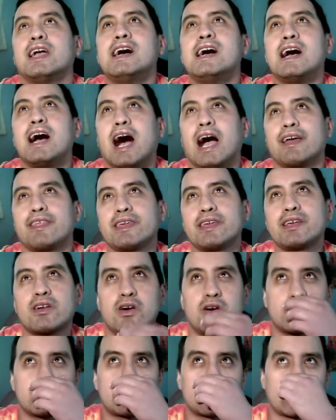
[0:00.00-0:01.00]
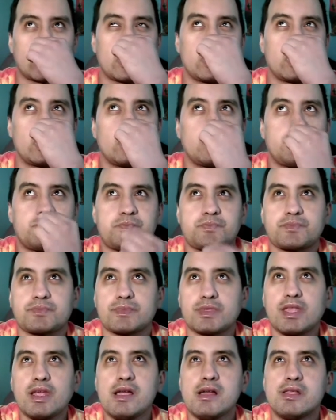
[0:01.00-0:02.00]
I think also
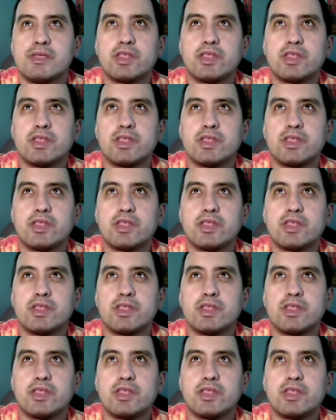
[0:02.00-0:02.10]
the